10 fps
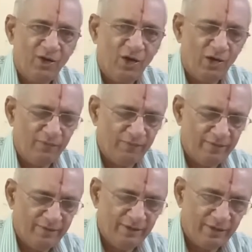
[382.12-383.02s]

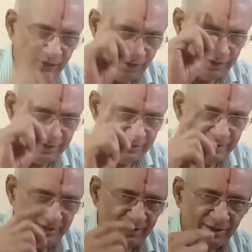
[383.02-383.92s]
of the thought,
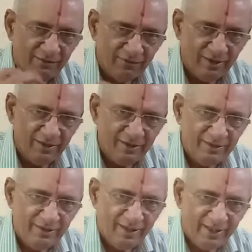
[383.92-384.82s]
word
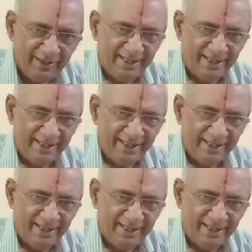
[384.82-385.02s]
and